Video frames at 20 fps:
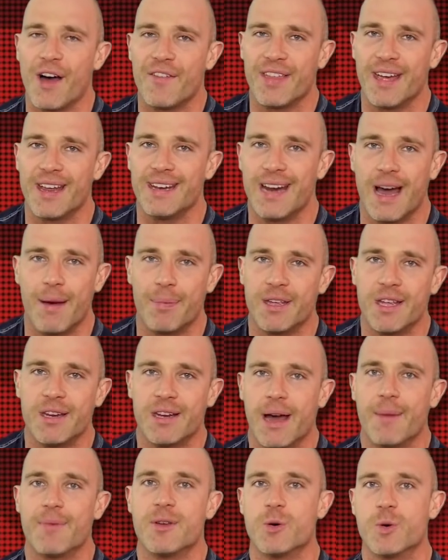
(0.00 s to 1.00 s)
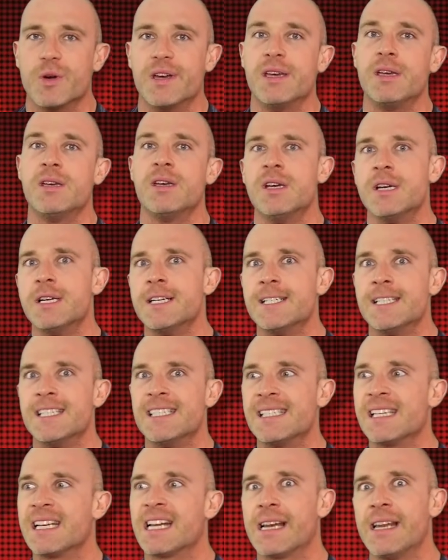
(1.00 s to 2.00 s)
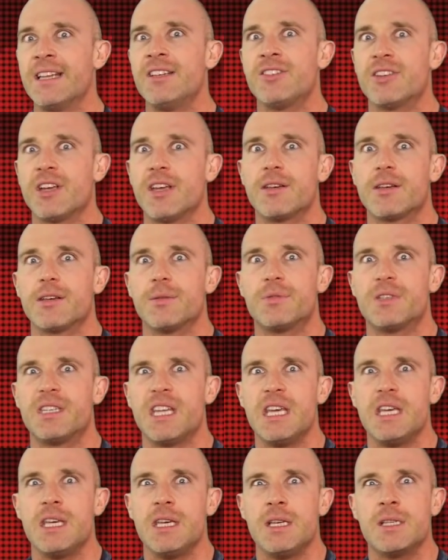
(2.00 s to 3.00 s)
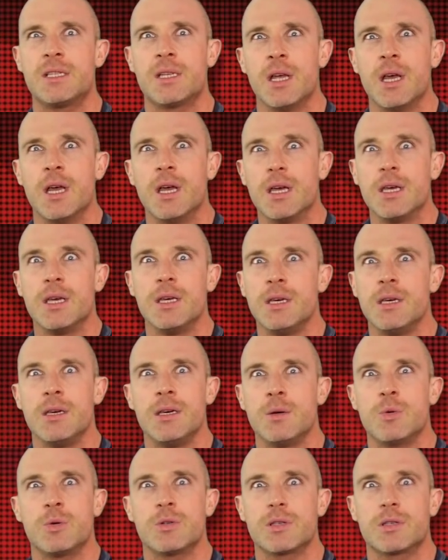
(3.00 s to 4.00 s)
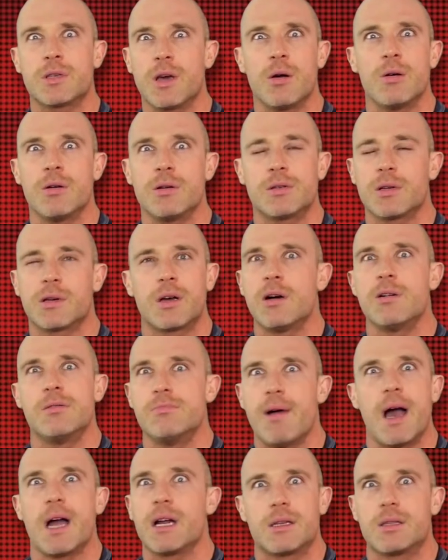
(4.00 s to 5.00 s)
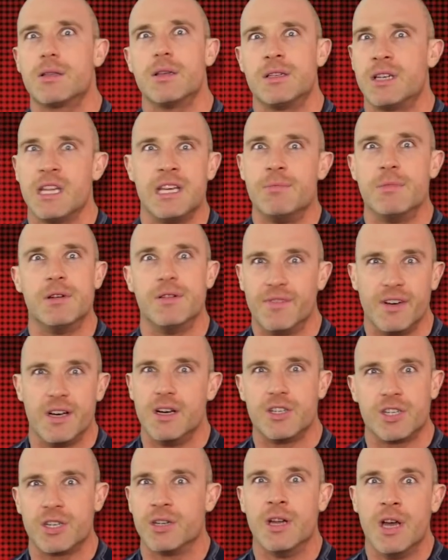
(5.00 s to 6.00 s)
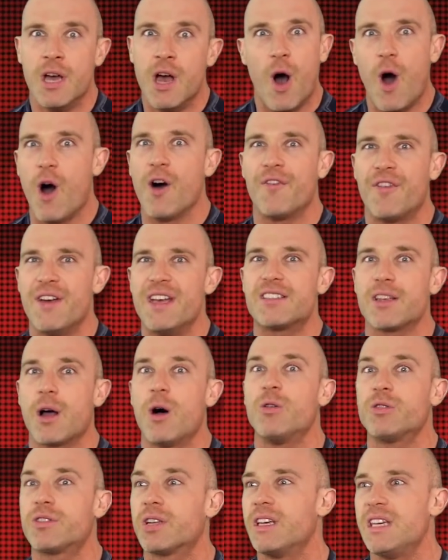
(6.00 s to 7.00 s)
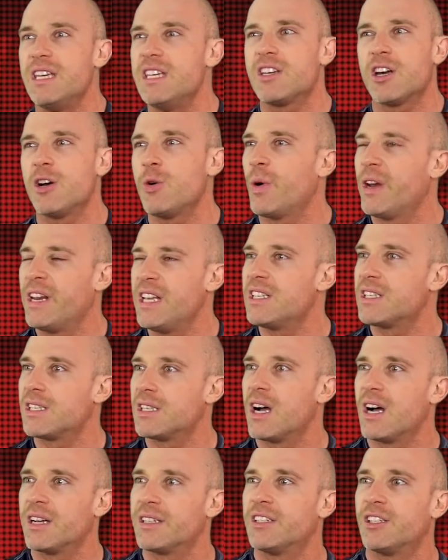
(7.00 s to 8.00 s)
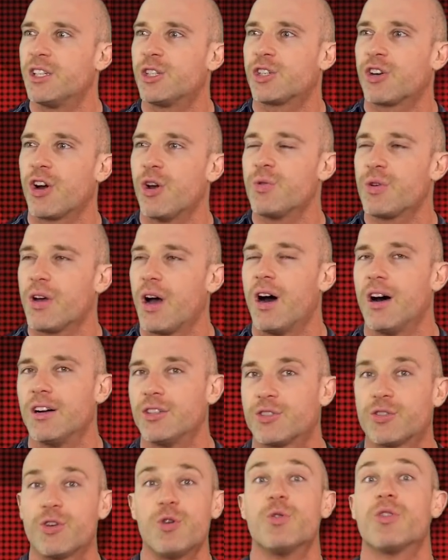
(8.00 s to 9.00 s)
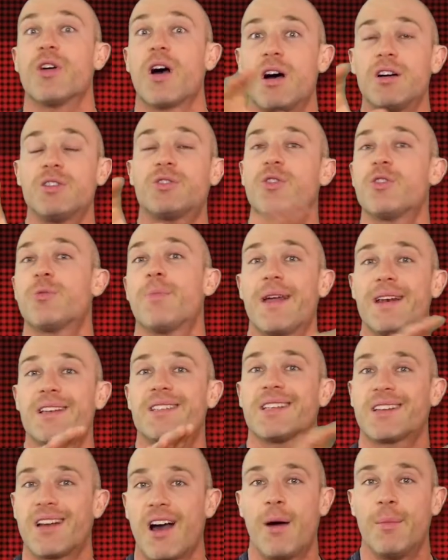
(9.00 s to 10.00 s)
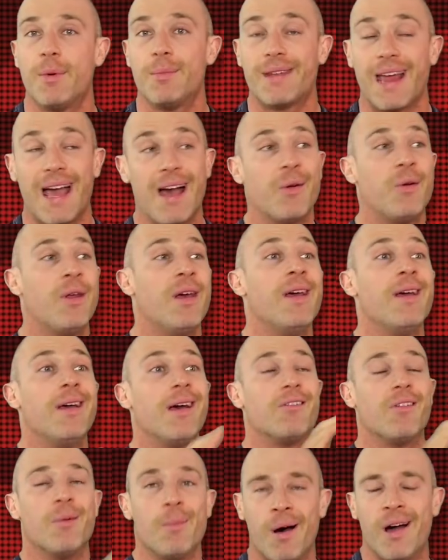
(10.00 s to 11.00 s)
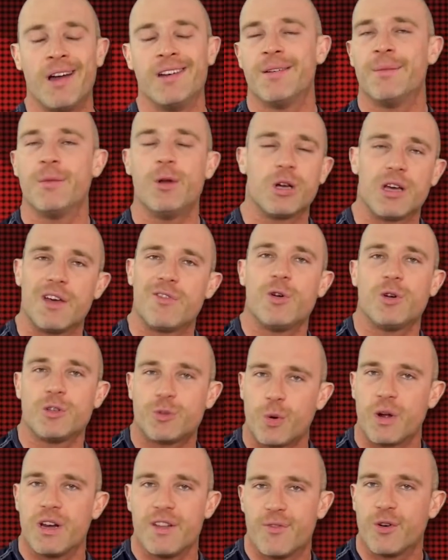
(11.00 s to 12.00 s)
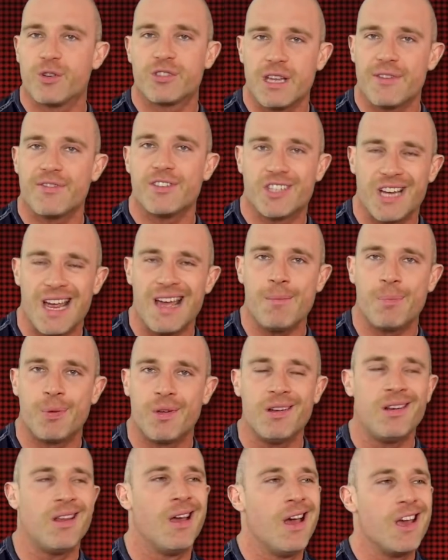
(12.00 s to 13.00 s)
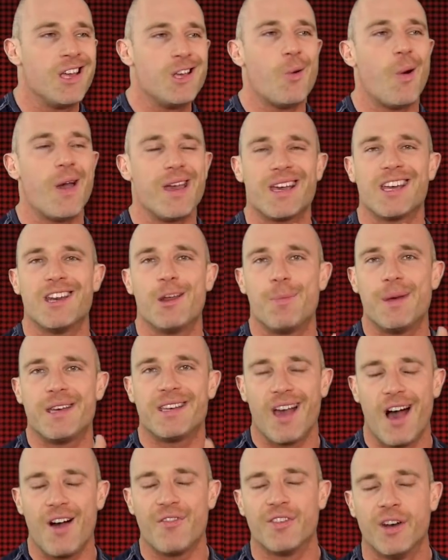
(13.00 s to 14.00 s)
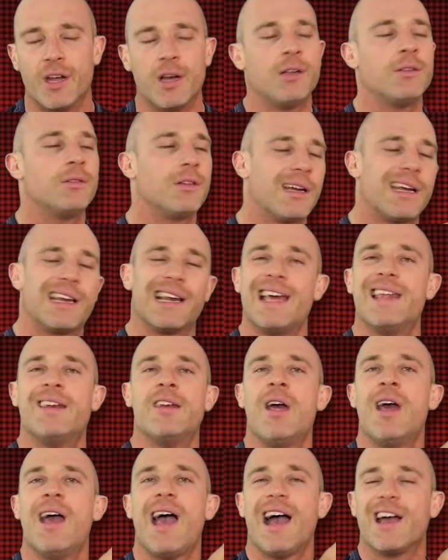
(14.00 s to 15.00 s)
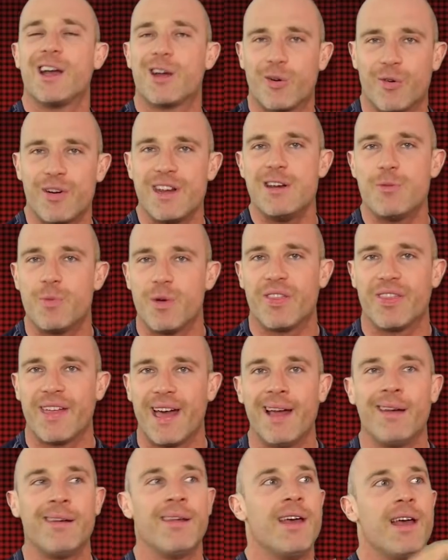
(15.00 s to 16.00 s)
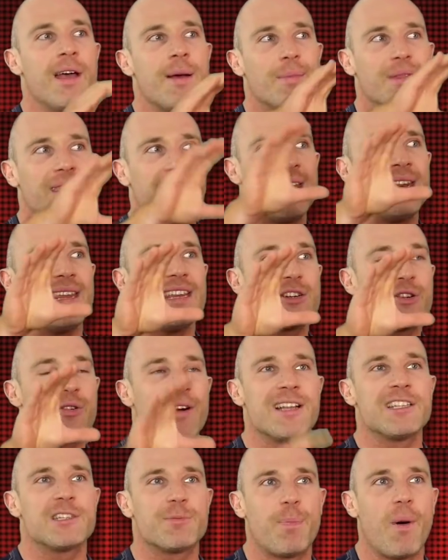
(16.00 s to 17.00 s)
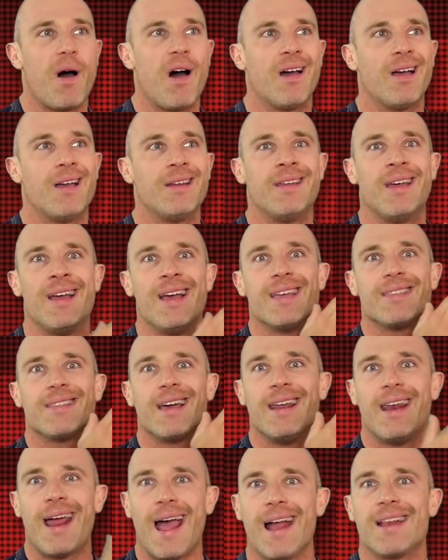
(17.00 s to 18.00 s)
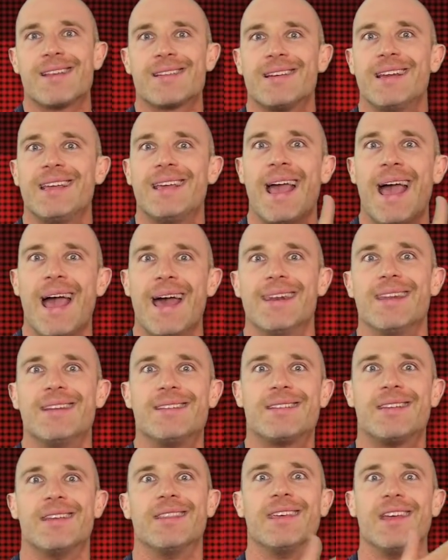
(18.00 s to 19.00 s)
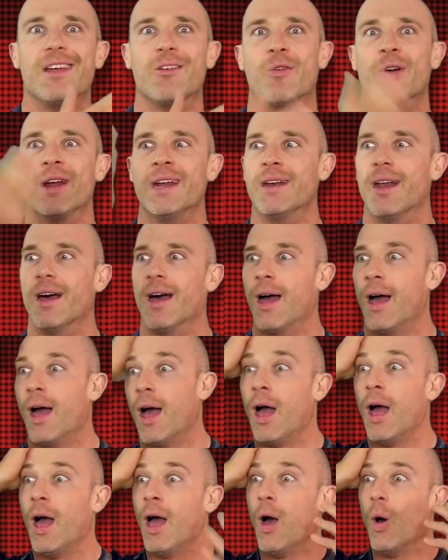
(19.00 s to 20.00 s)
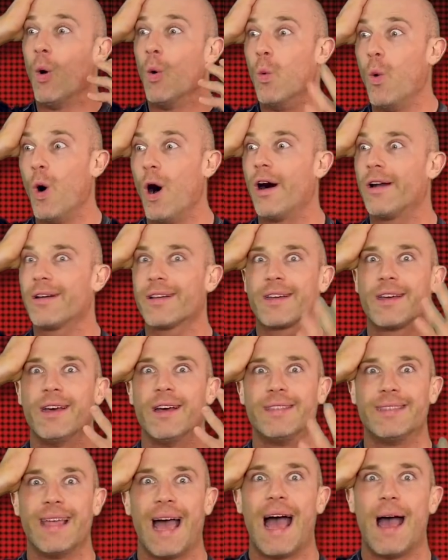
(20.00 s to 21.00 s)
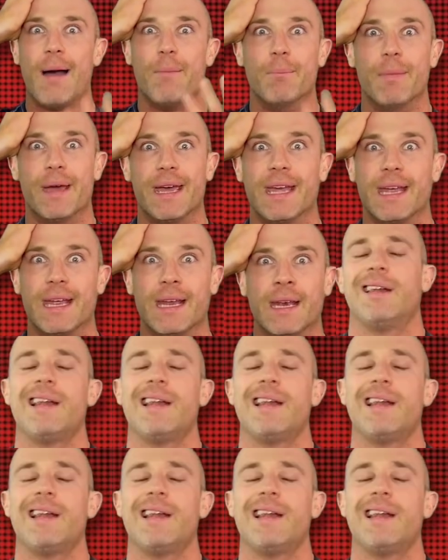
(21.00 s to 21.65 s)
of the WWE. And then Glenn Jacobs teased he was going to go back to the demon version of his alter ego when he started to choke R-Truth. Our truth managed to calm him down and remind him, look, if you're 24/7 champion, you ain't going to be governor. And Glenn agreed with that. Then it transpired they'd actually headed to the arena. What could that mean?